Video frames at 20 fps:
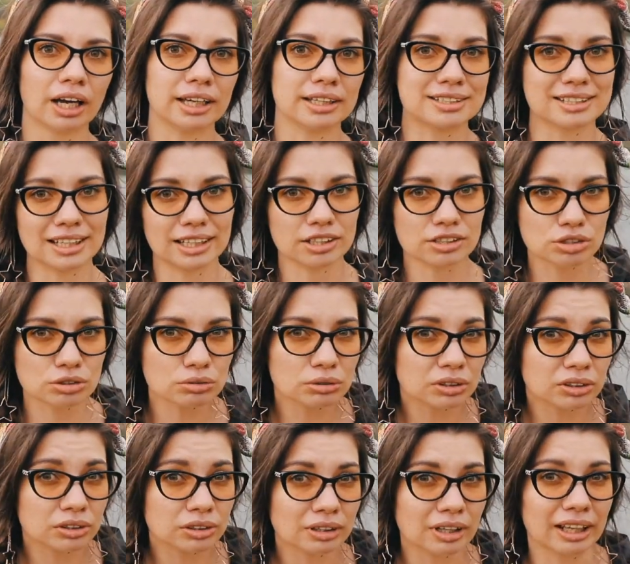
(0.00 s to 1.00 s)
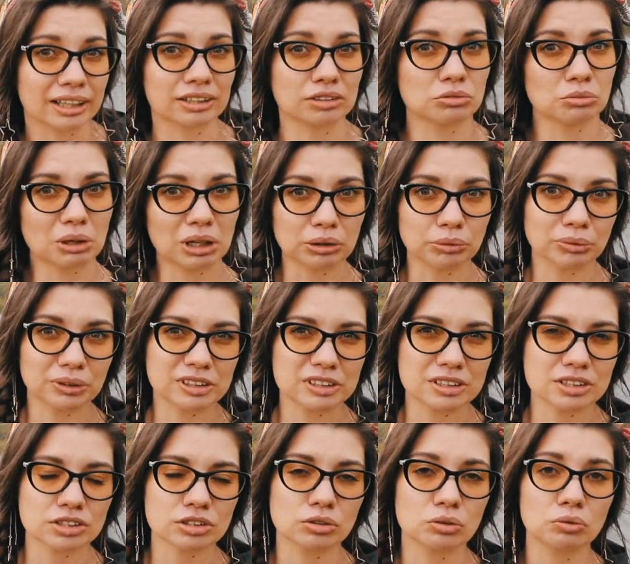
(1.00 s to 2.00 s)
A day tour, like the one we
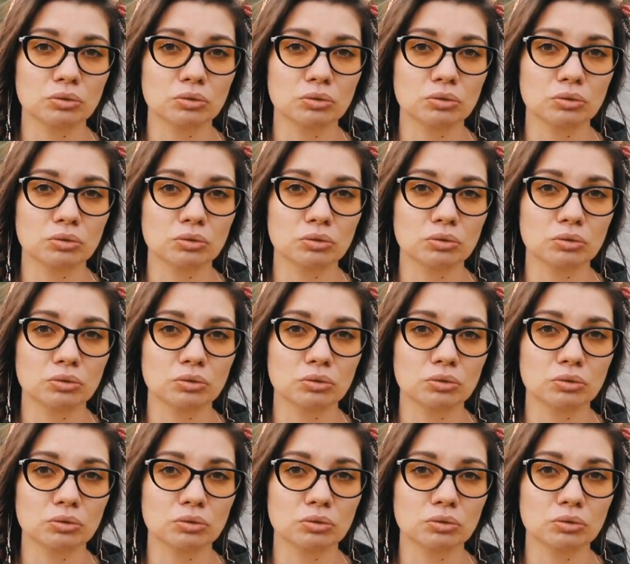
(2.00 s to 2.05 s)
did,